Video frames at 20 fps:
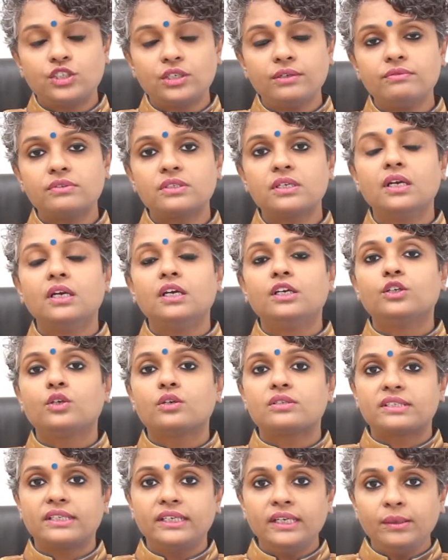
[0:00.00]
shifts,
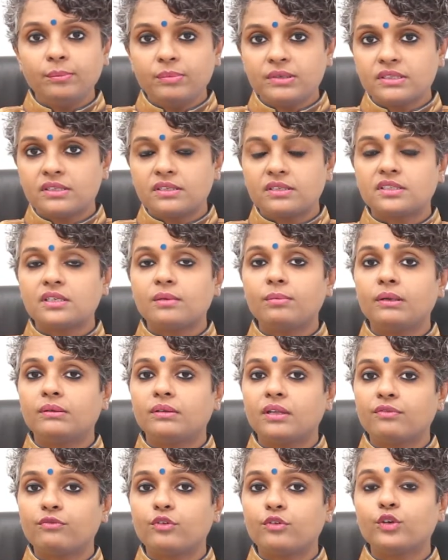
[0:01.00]
your sleep is disturbed and
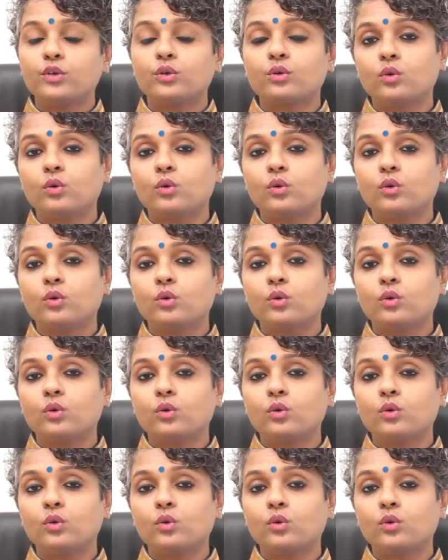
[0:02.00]
therefore your